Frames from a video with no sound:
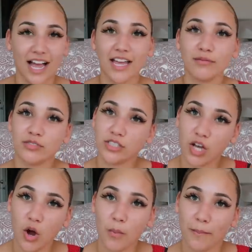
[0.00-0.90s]
I am
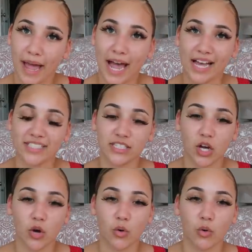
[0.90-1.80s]
so mad.
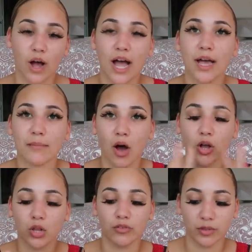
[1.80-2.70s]
So I'm
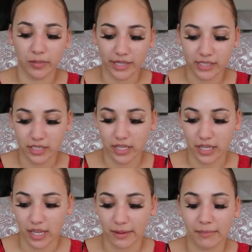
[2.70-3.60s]
all over the place
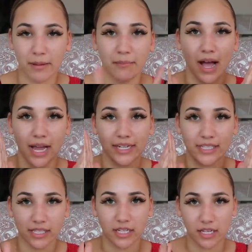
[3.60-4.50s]
today. Like, my mind
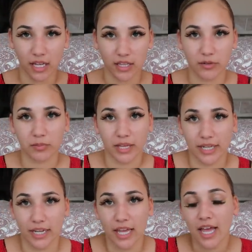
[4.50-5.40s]
is in another
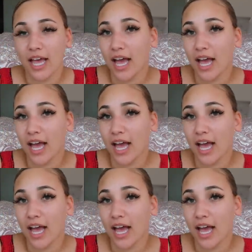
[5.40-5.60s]
planet.